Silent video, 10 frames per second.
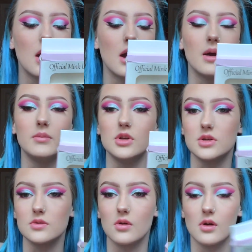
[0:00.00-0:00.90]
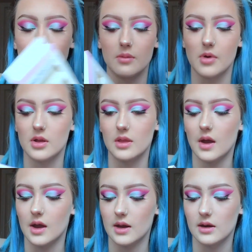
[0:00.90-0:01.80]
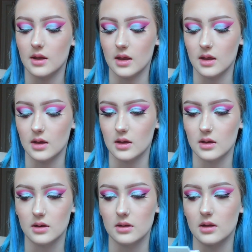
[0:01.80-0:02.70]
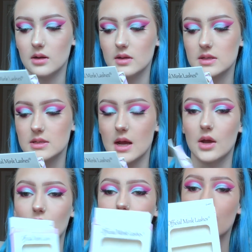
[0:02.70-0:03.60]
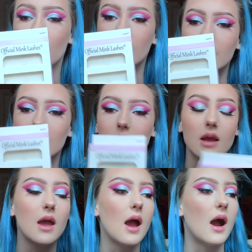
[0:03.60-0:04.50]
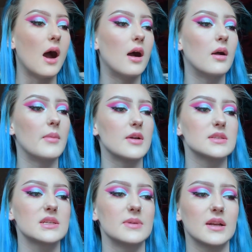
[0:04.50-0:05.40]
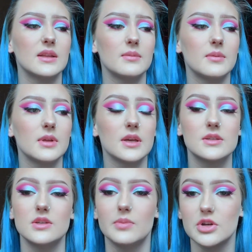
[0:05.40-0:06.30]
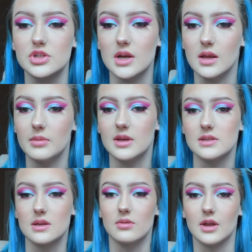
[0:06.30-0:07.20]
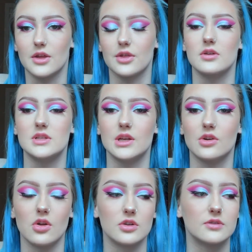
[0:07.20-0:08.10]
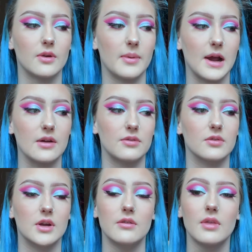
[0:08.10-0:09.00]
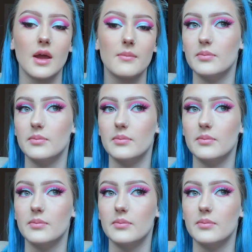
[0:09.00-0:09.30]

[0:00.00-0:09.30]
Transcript: You just order them online, and they're in the style Queen. I was expecting them to be like super shitty because they were like $13 for a pack of 3 of them,